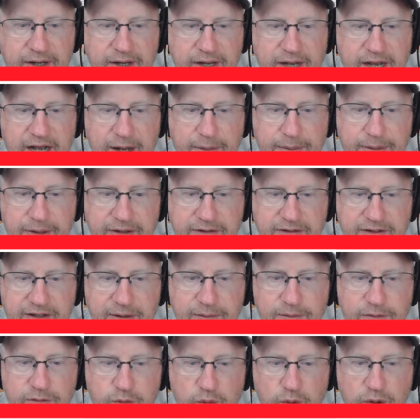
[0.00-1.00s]
How many
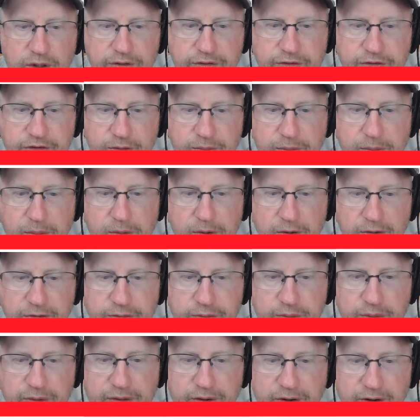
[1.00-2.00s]
teams won Super Bowls
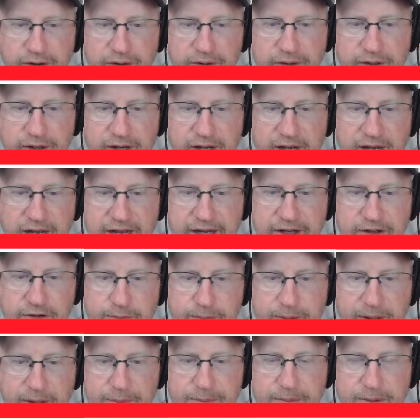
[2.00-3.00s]
when their highest
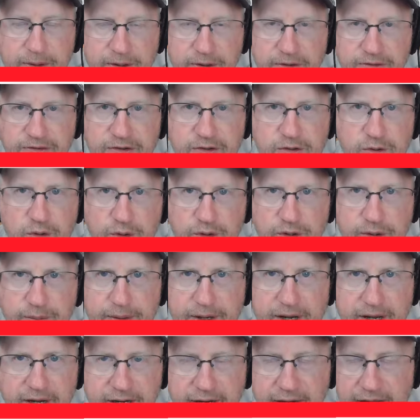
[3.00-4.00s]
paid player is a
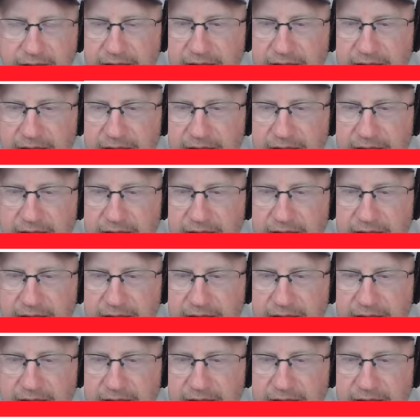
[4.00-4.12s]
cornerback?